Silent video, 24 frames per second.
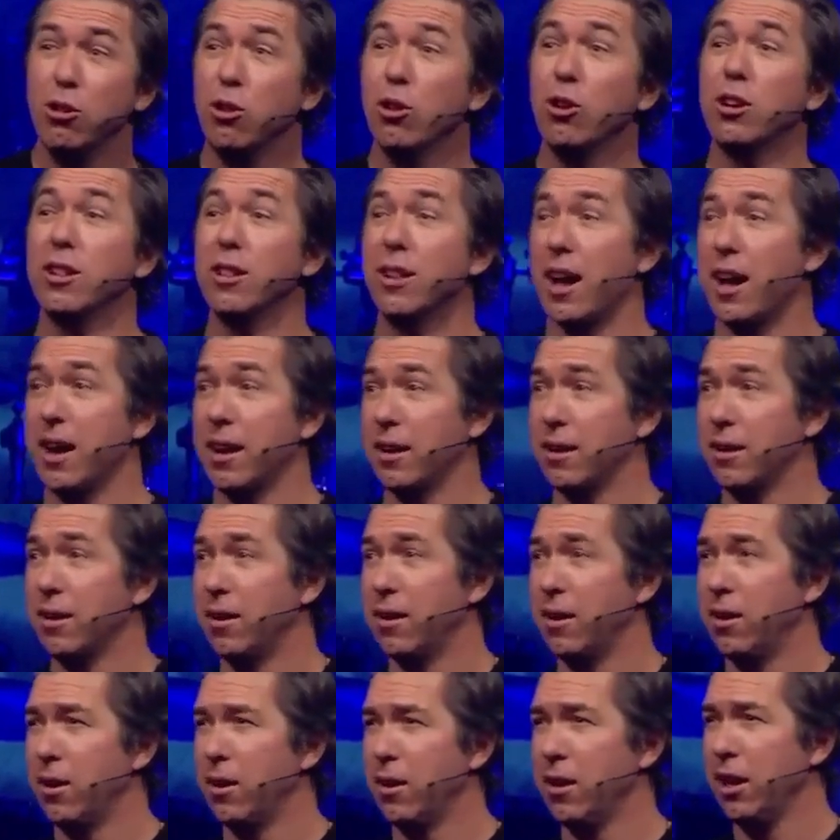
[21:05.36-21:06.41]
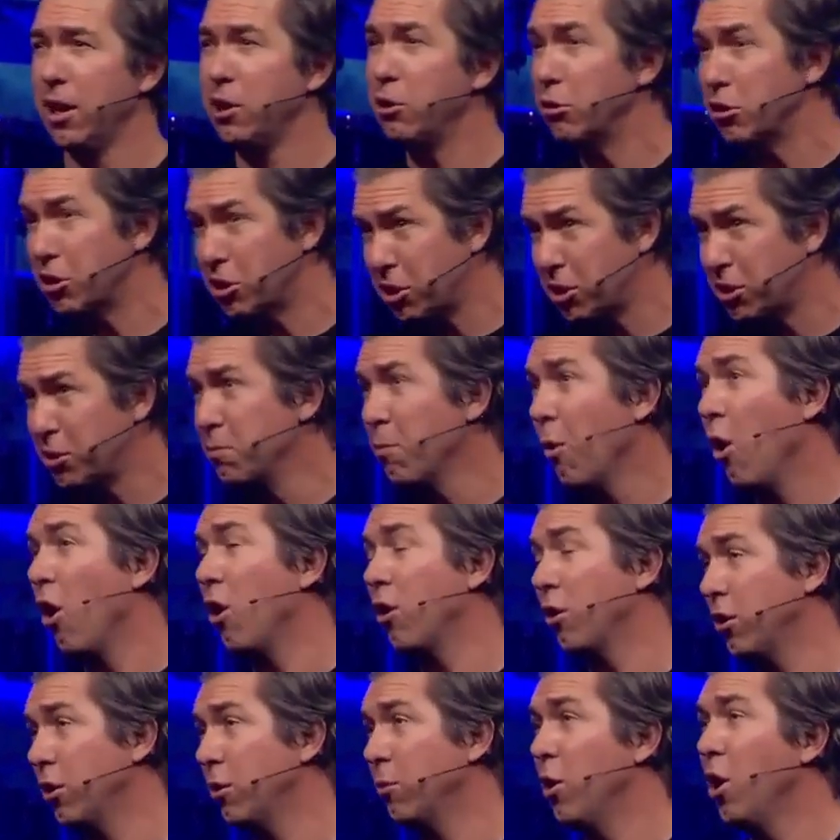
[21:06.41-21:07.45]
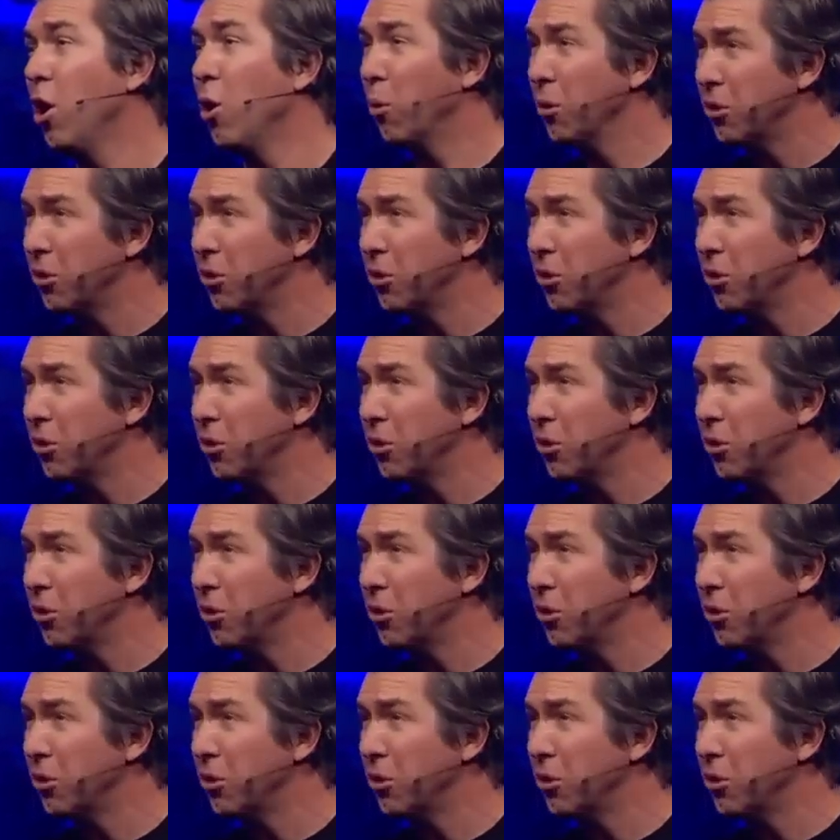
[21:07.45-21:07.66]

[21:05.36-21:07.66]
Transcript: look like in your small group,